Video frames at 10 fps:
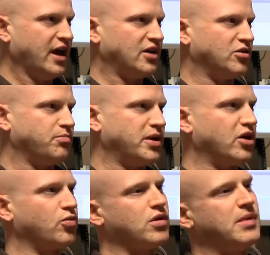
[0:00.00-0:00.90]
And the
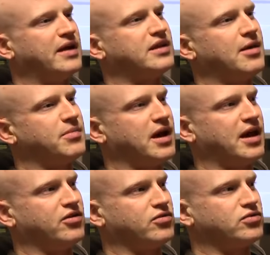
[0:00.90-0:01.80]
bigger we make that
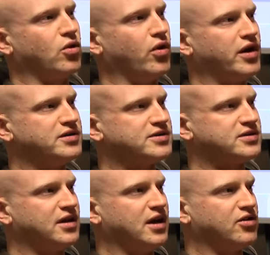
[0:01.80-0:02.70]
mechanical noise,